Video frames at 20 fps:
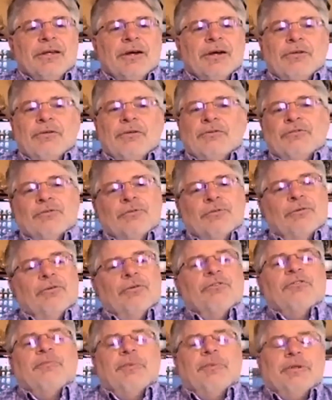Other
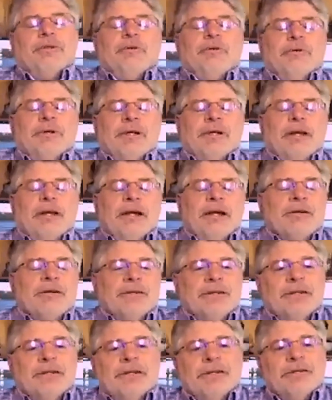schools have been going out
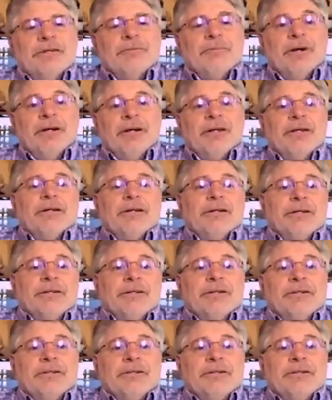and buying